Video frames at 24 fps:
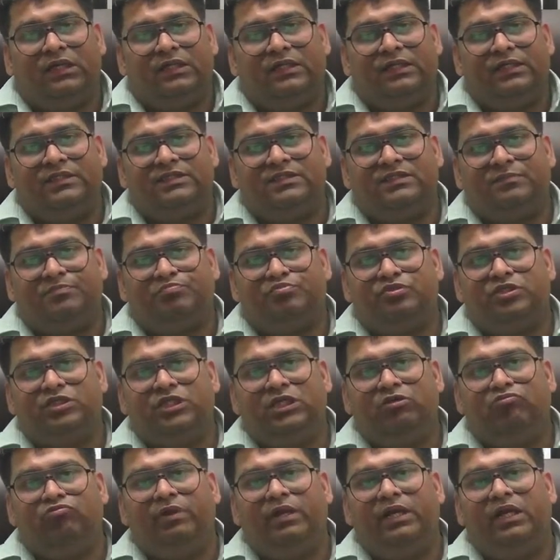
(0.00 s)
they
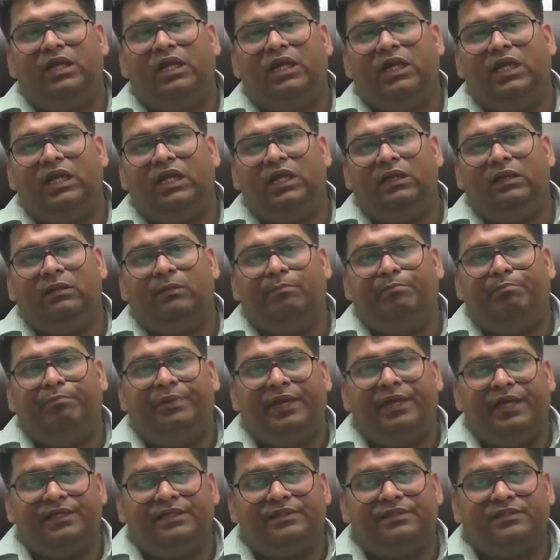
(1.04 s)
subsequently
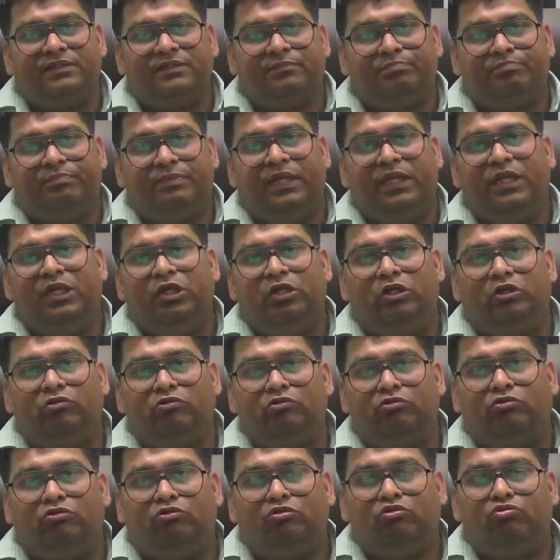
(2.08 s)
breaks up
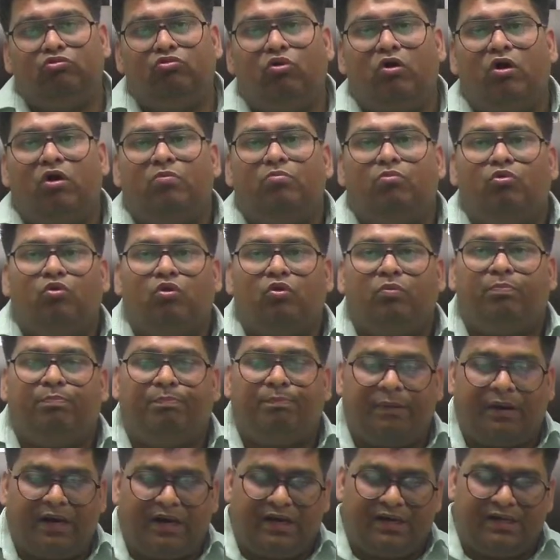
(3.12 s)
into two or more
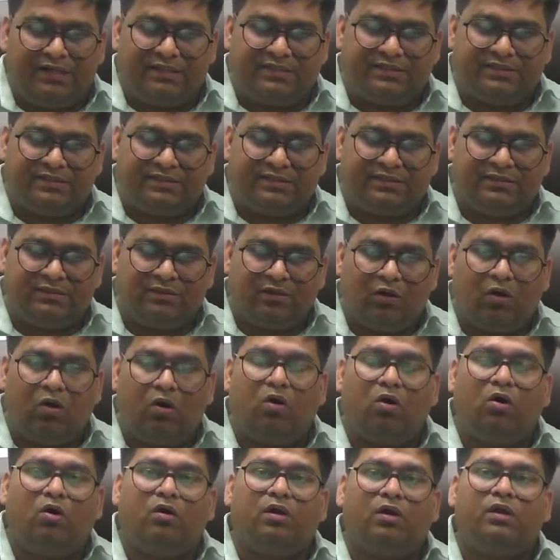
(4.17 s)
parts
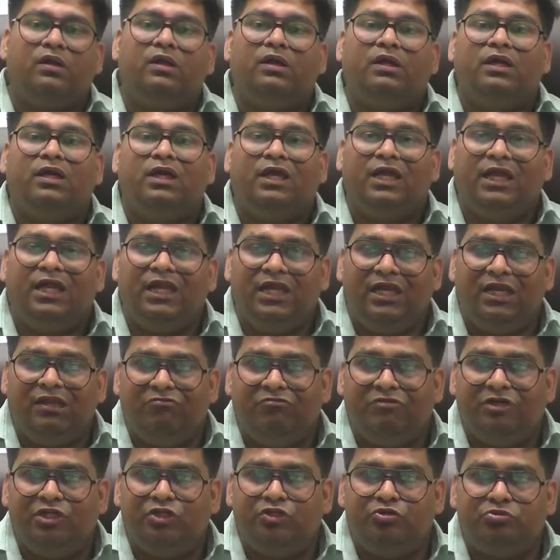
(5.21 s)
or
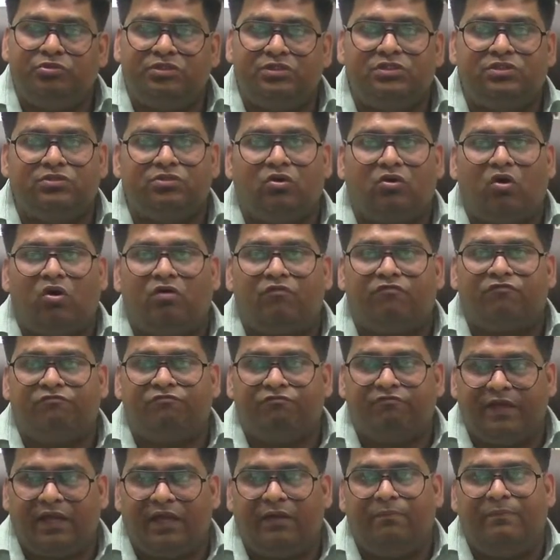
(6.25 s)
individuals or
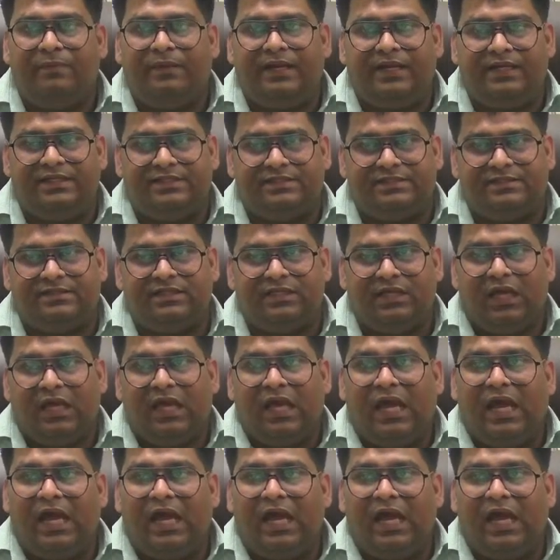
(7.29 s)
fragments,